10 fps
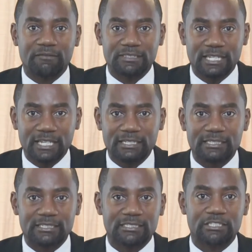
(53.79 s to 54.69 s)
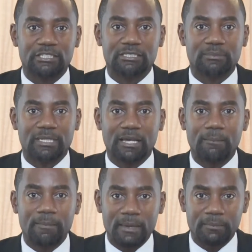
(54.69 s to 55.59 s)
taken the decision to become
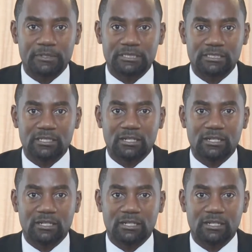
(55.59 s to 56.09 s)
members